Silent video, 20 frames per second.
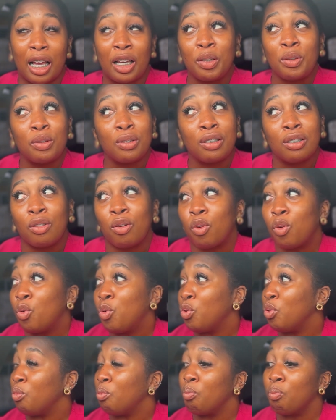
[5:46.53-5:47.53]
I used to
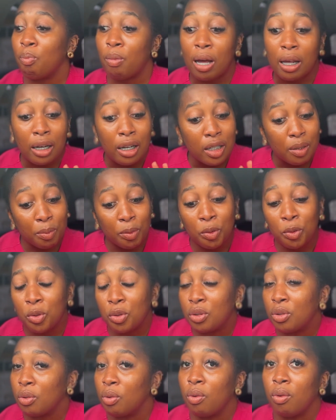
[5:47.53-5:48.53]
couldn't manage me,
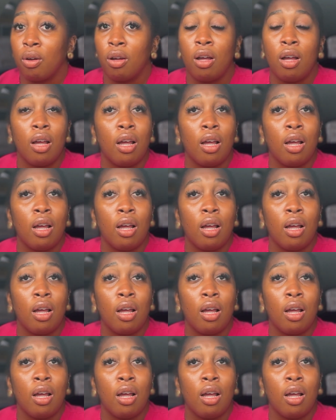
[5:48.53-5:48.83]
so